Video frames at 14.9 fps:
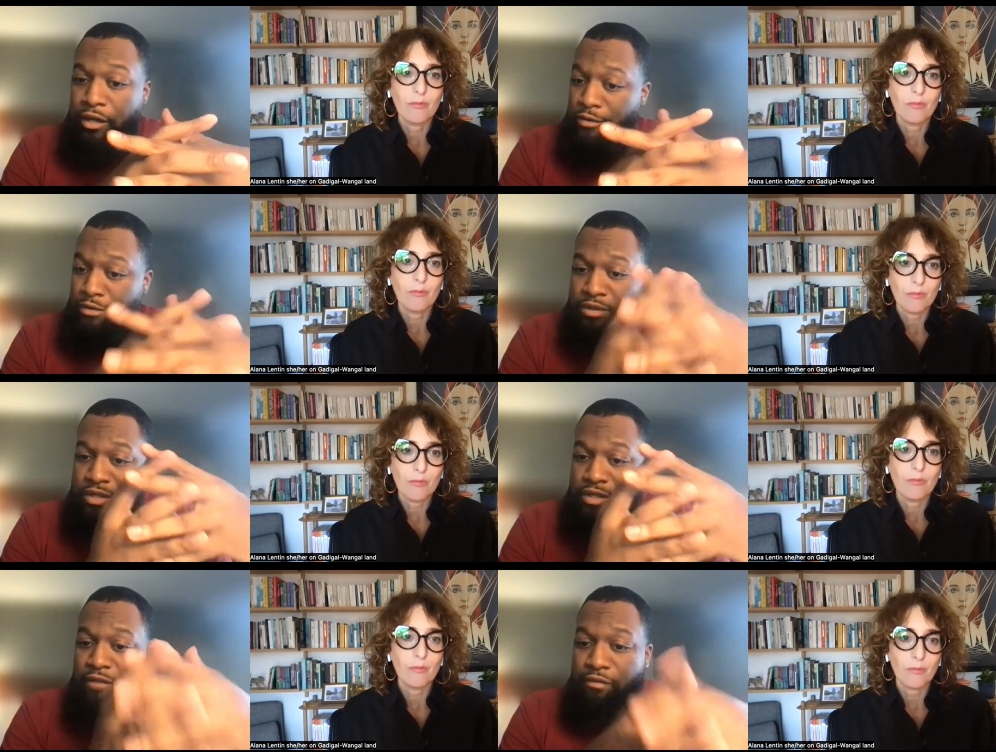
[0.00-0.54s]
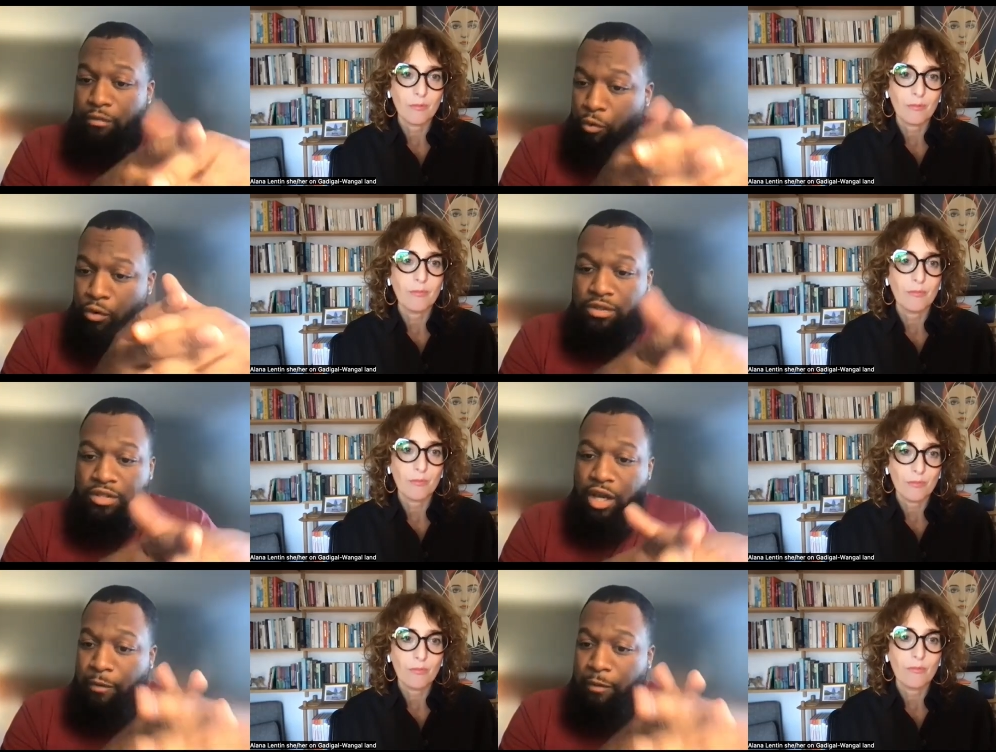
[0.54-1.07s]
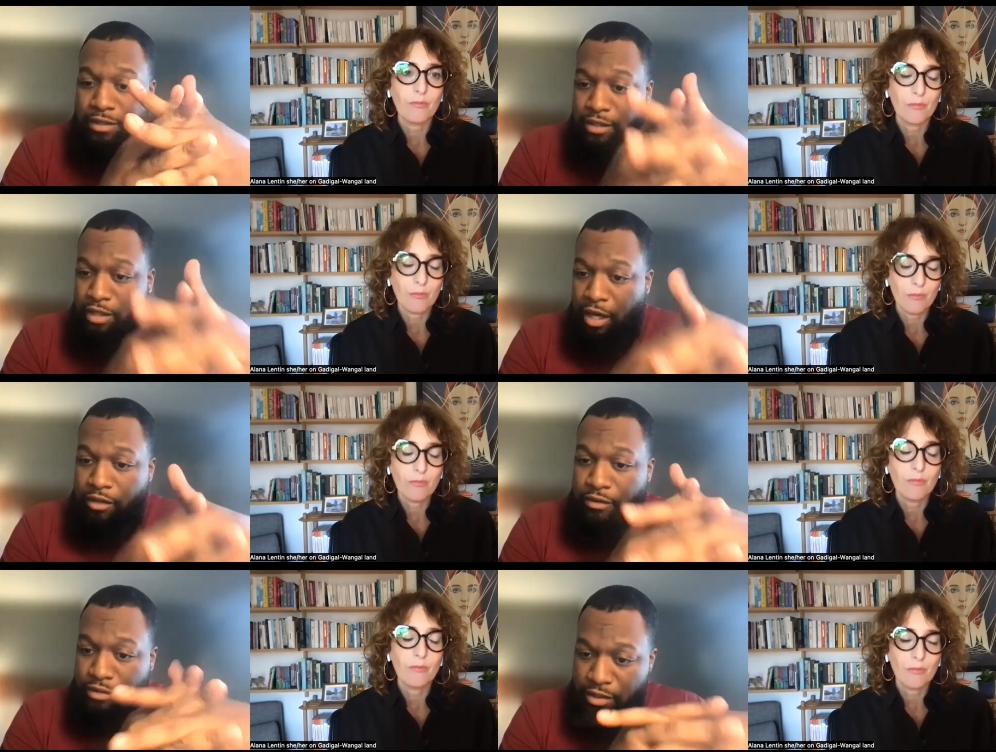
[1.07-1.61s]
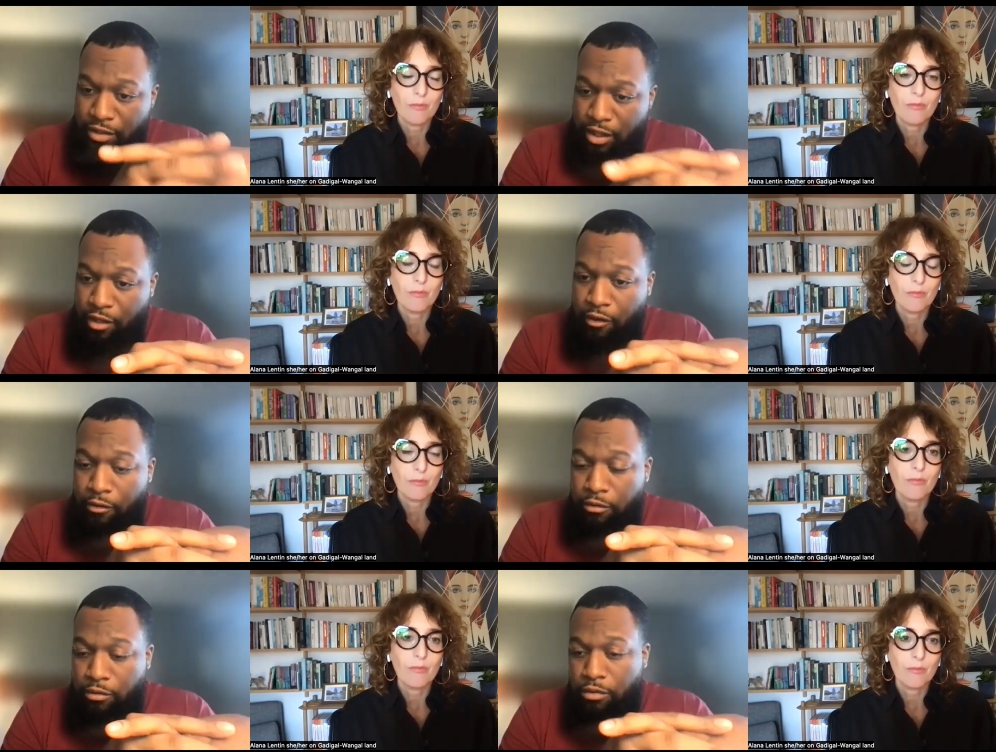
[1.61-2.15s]
Speaker 1: So just having more time outside their
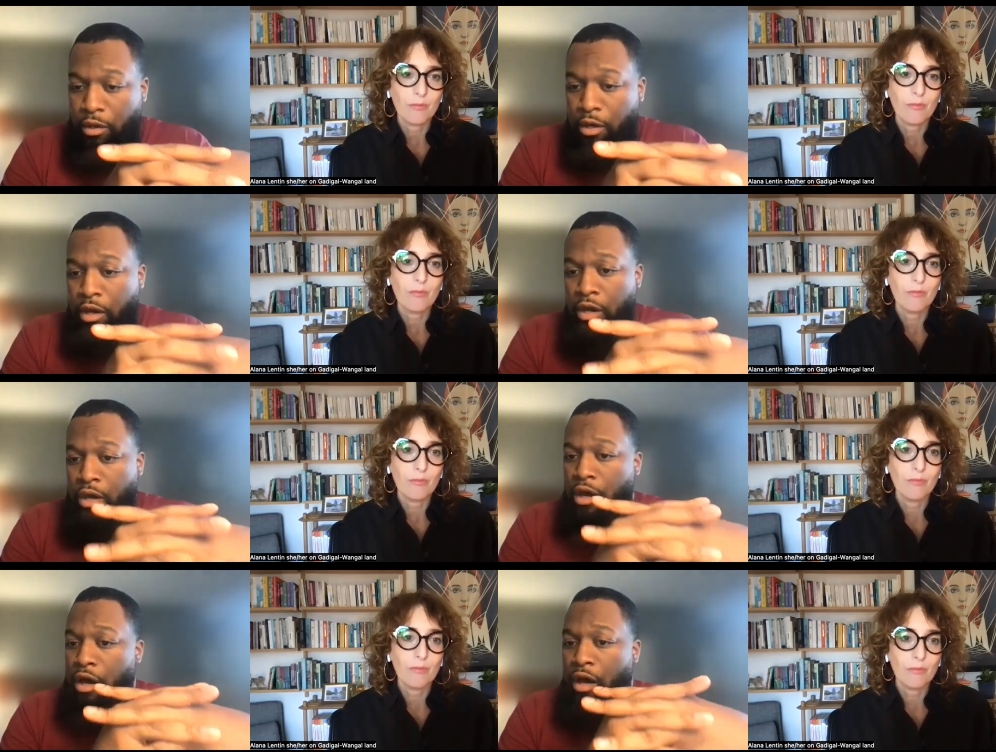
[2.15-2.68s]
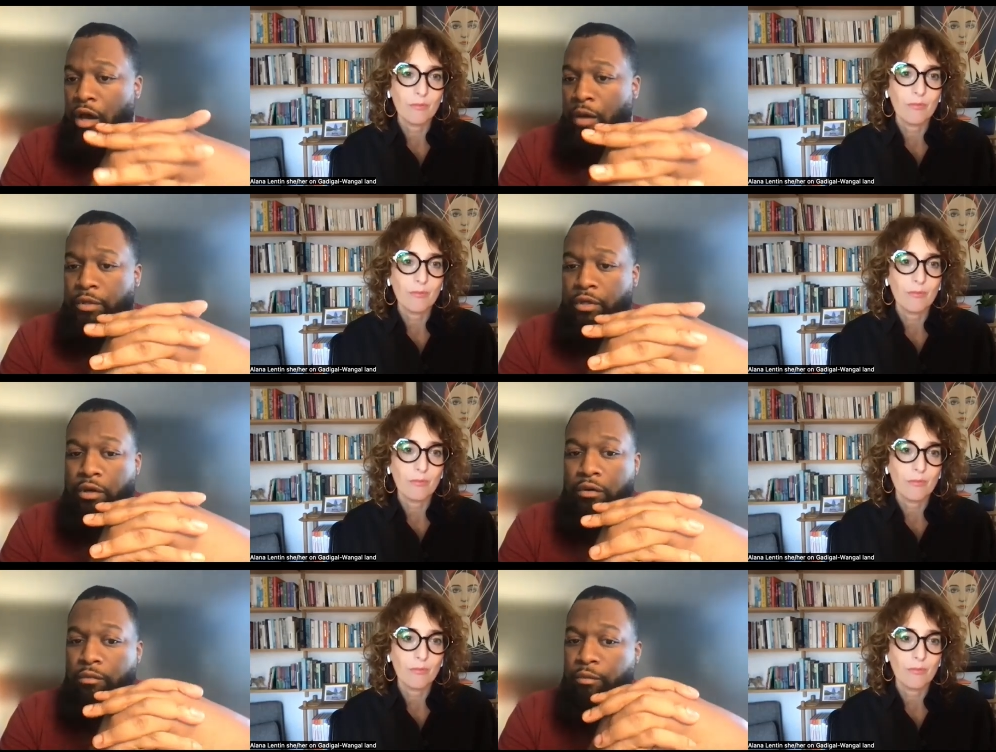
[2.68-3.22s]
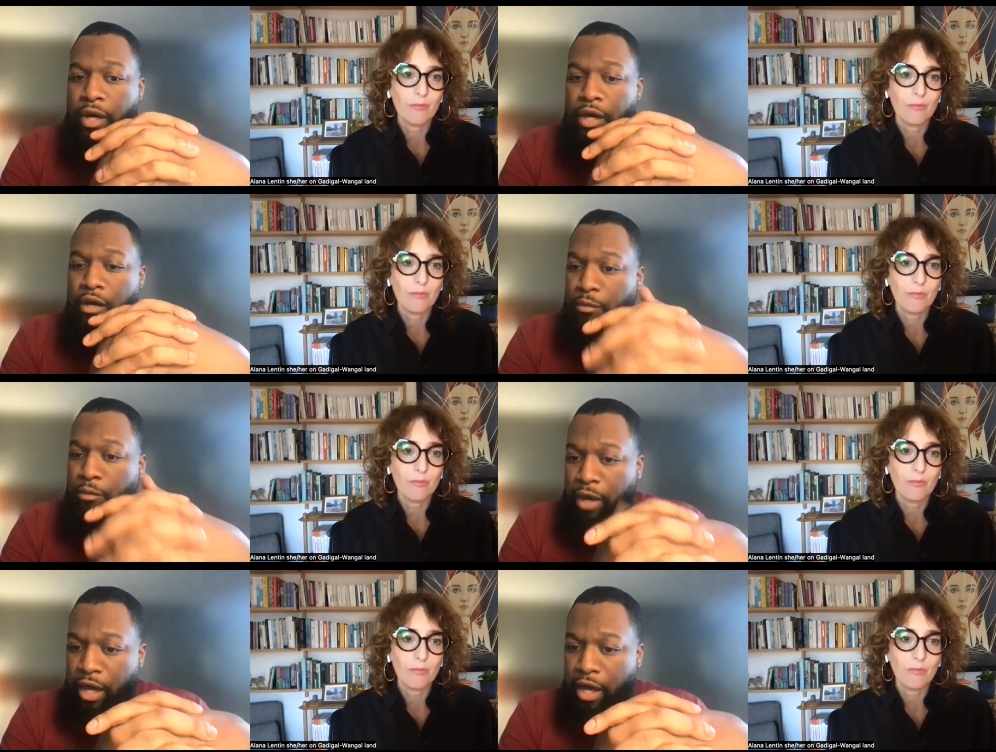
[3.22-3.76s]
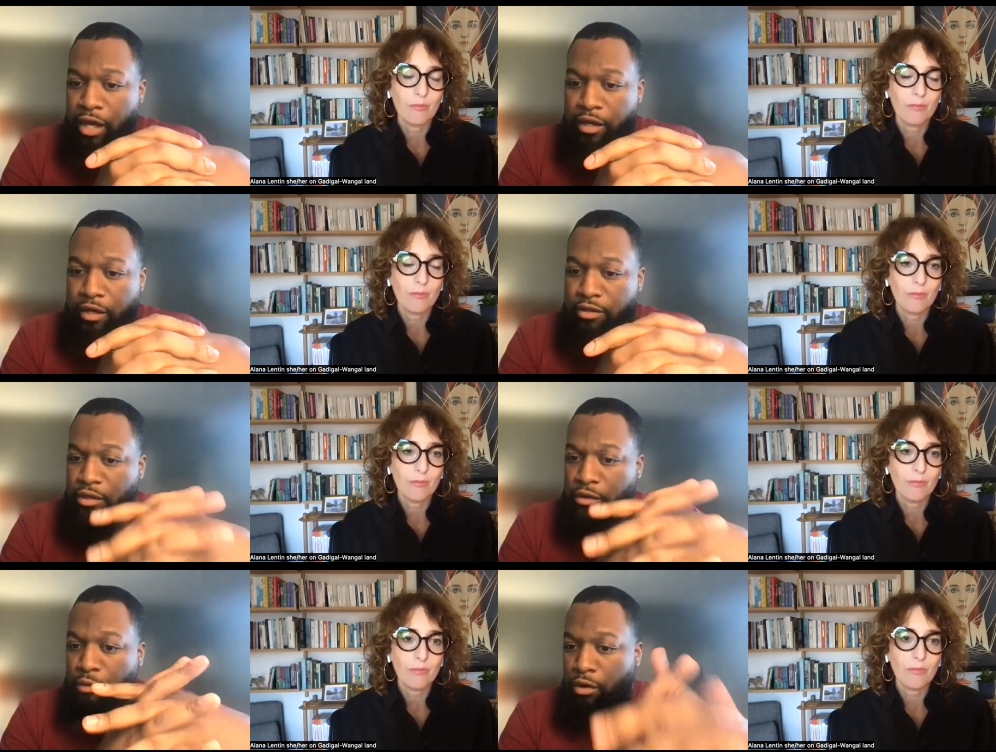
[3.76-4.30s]
cells, mm-hmm. uh, you know, better pay
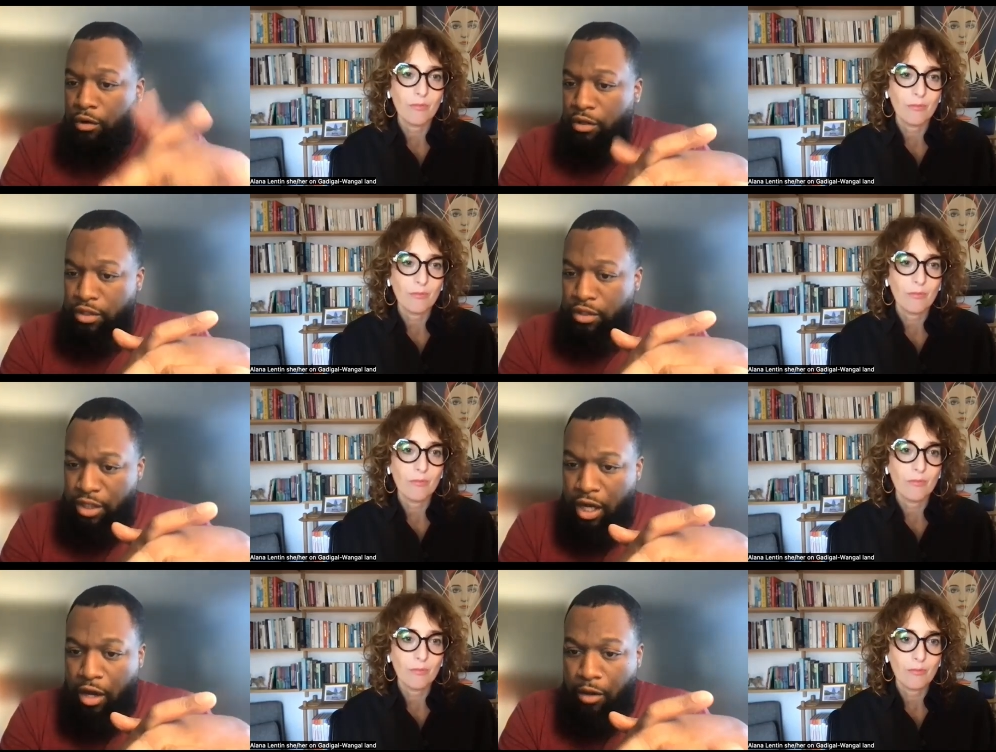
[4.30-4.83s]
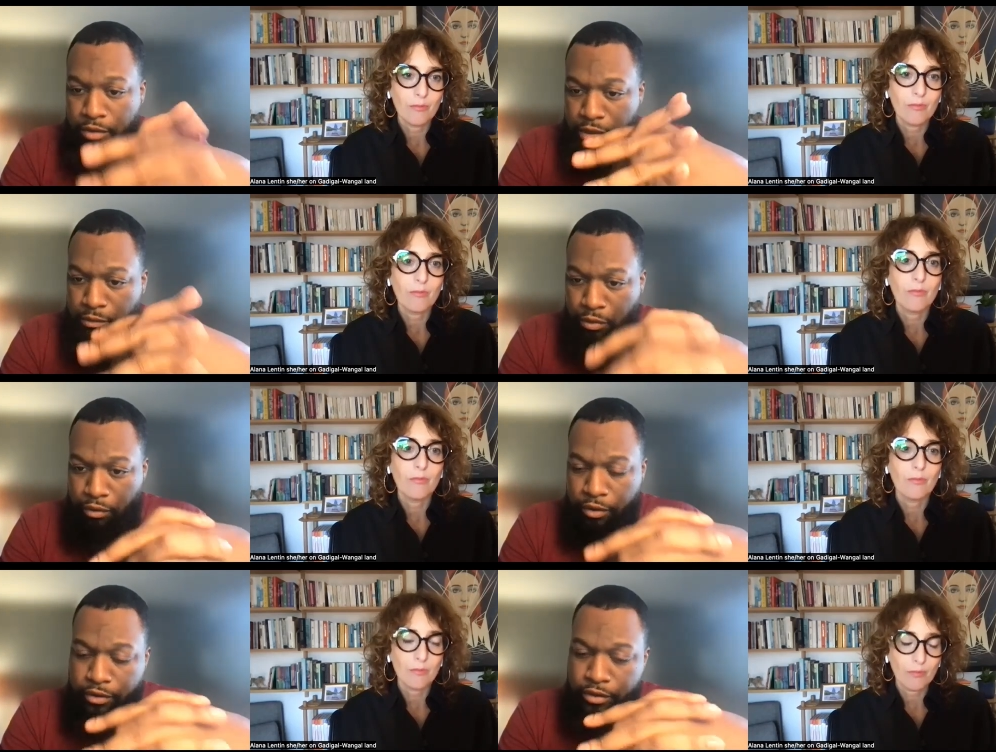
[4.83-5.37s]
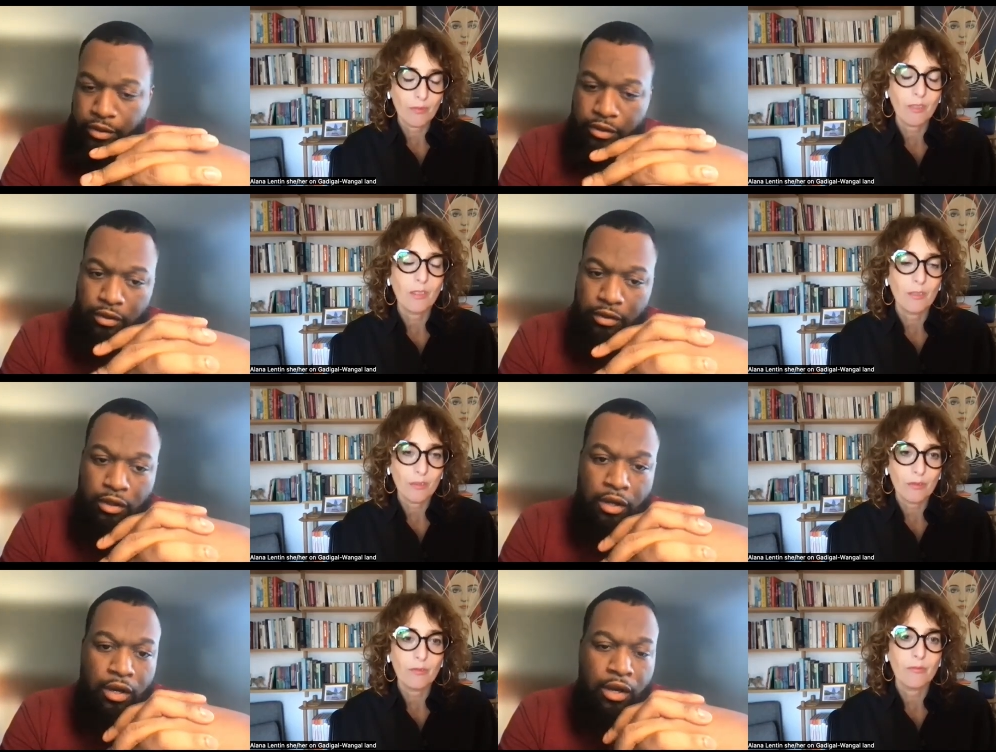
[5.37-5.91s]
because they're working jobs in prison.